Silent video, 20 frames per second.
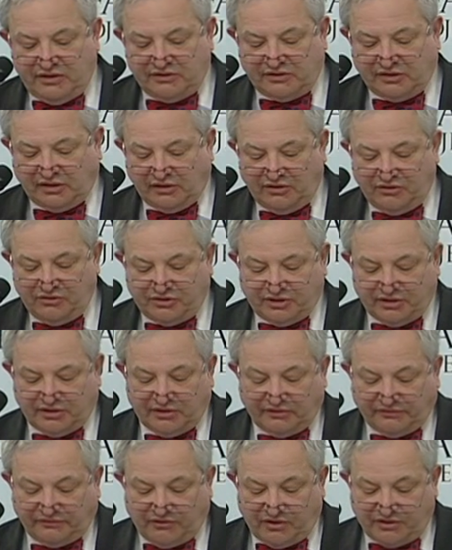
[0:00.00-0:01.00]

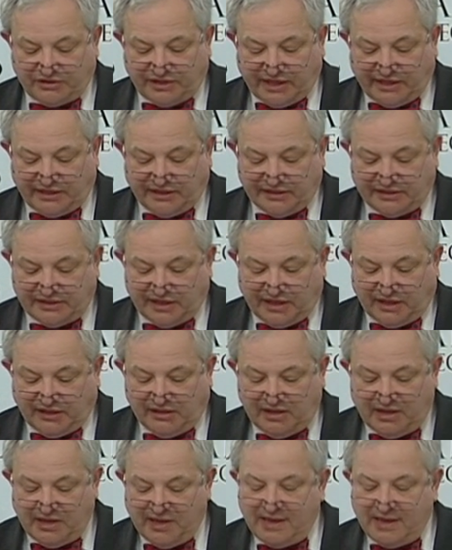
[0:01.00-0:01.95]
solution, as far as I can tell.